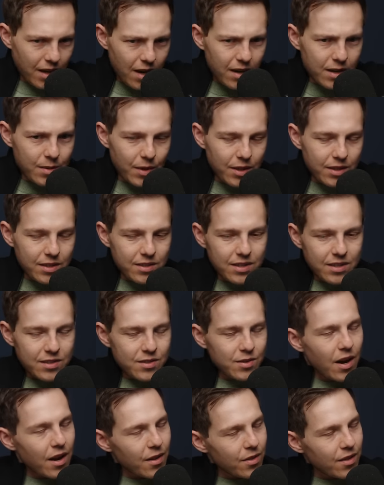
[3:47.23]
talking about these mm
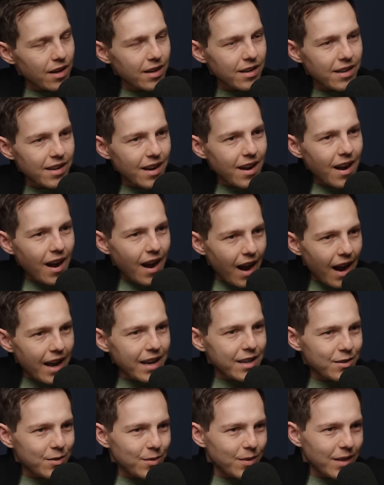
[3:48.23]
-hmm. things. So I thought I
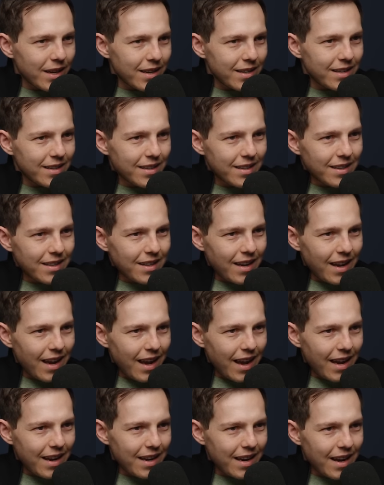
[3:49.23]
could do that.
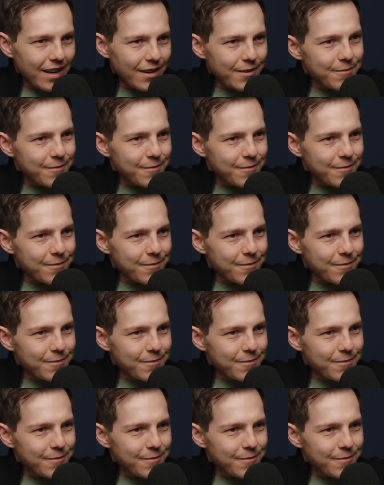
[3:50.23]
And were you